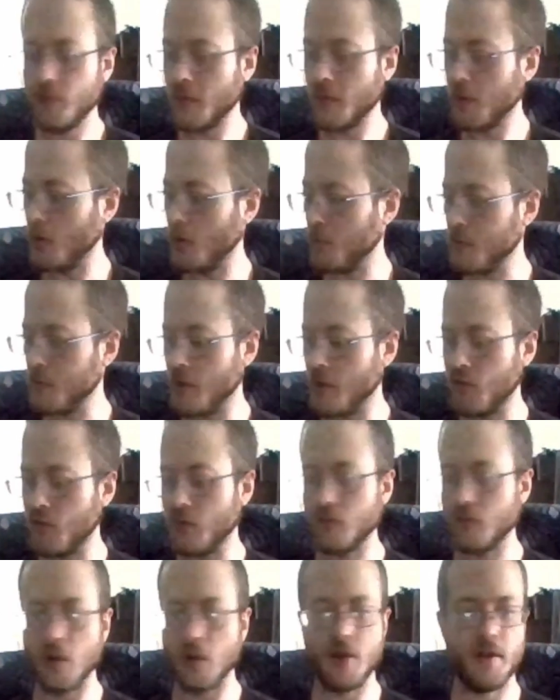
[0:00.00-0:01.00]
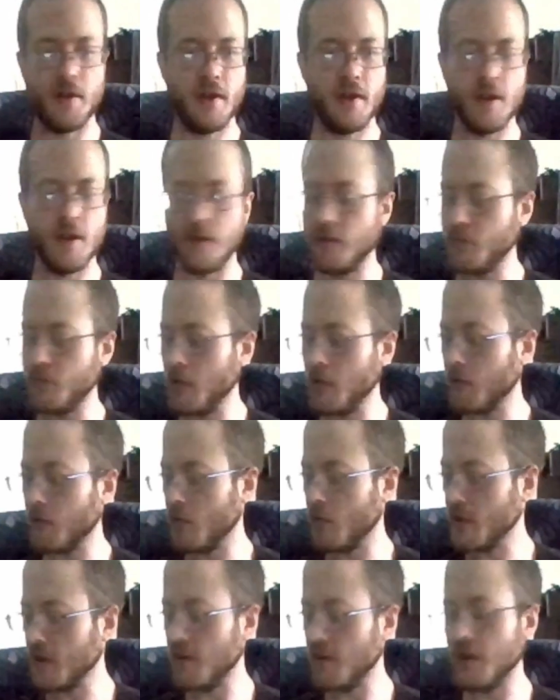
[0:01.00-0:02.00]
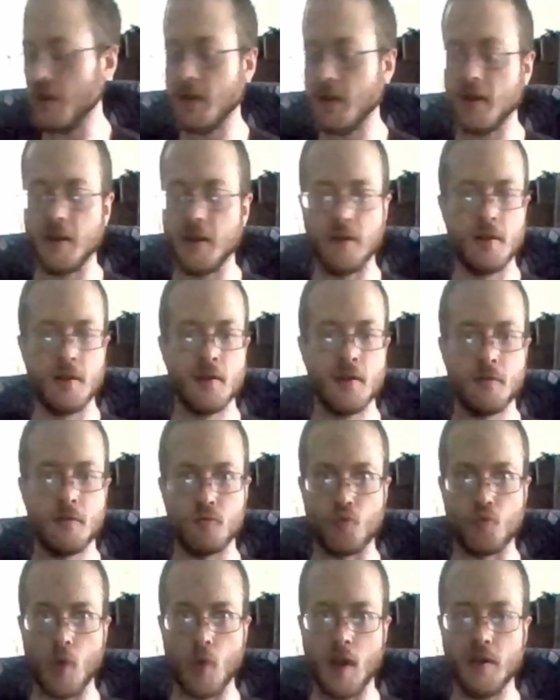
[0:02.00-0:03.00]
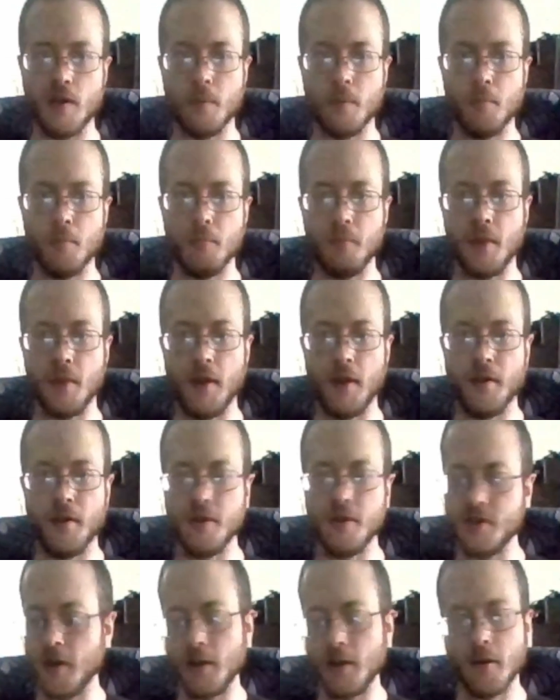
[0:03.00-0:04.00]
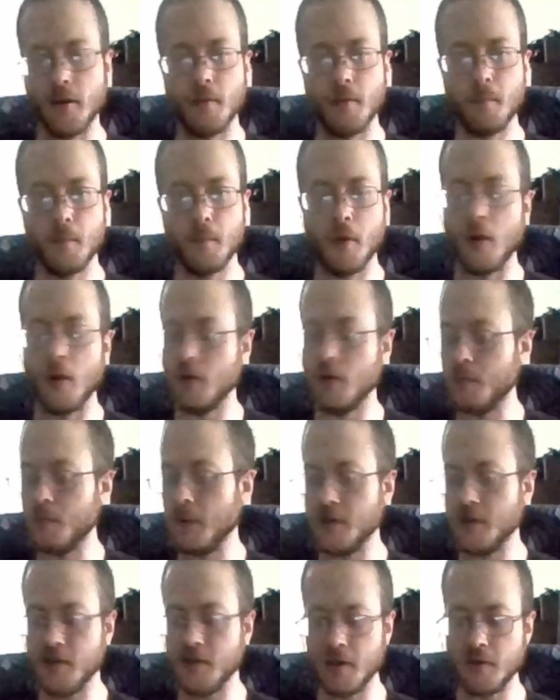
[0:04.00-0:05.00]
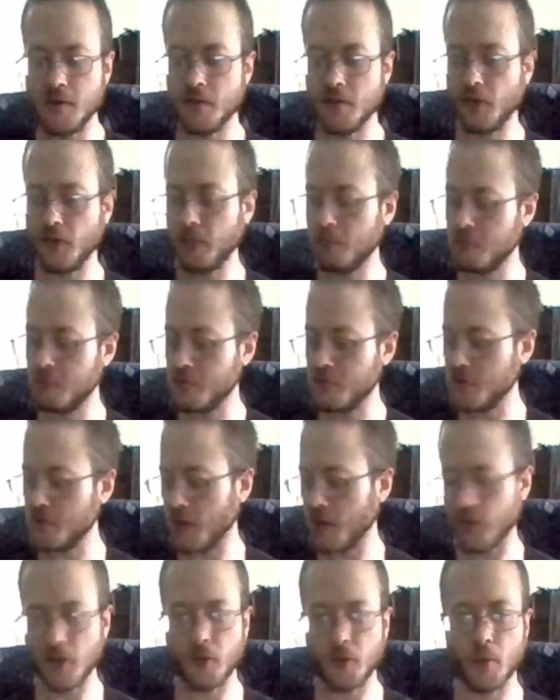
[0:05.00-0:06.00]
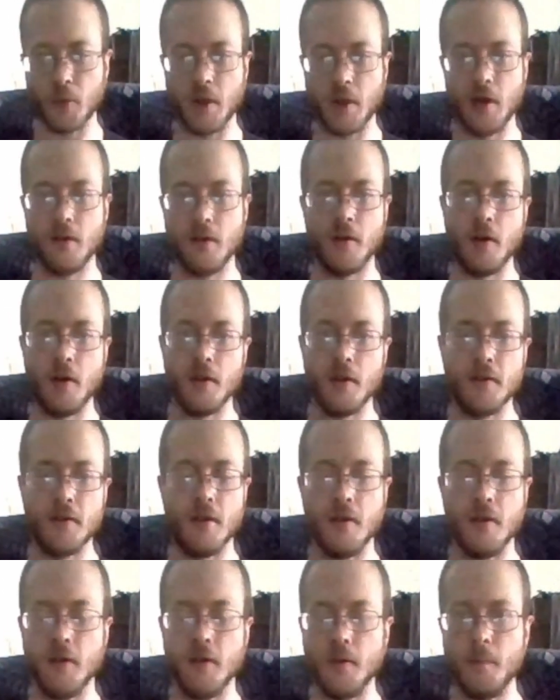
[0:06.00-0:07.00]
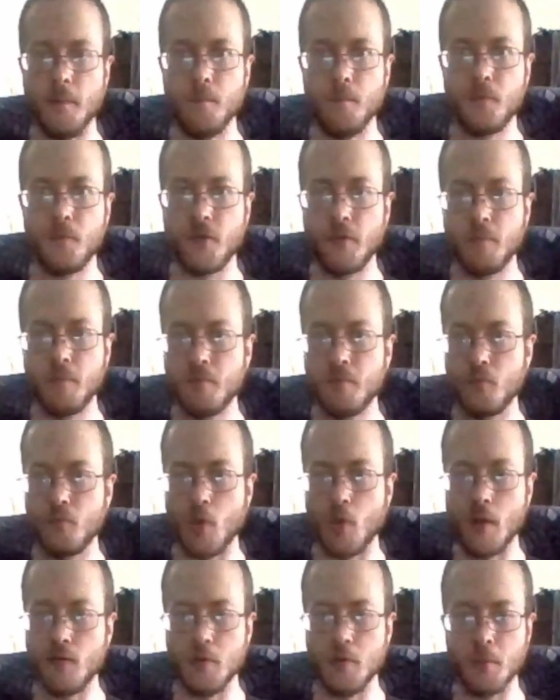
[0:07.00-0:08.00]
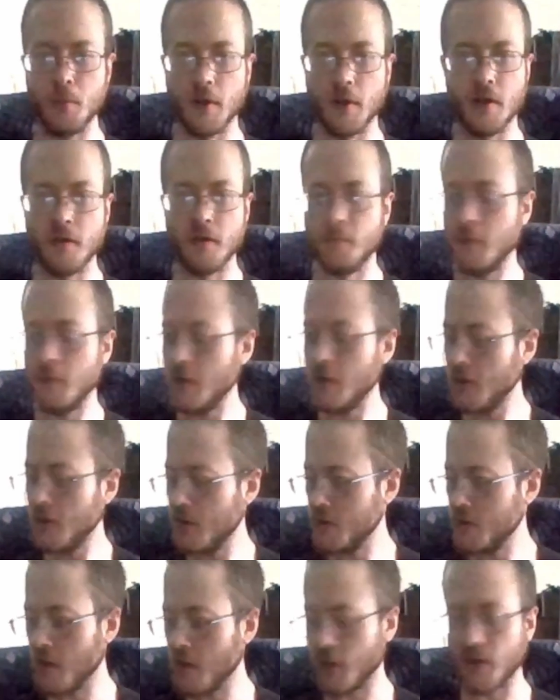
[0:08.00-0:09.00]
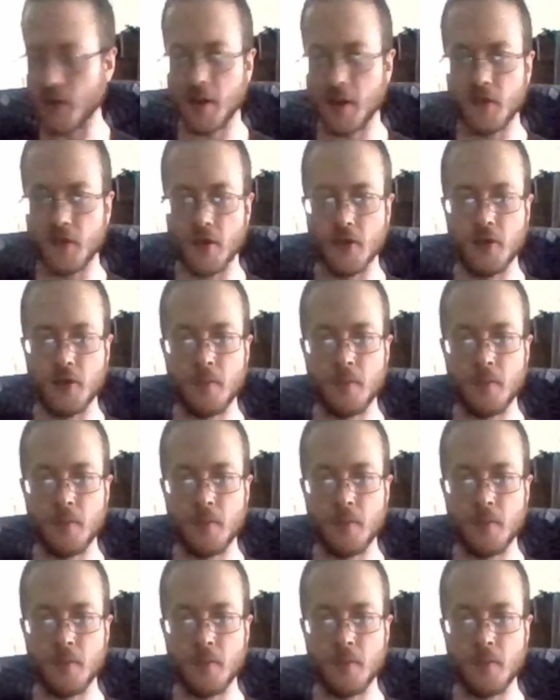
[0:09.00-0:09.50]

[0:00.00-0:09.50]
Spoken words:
hope you have a great day. And if you ever need a random hidden gen RPG, just check this one out on whatever you play on. I think it's on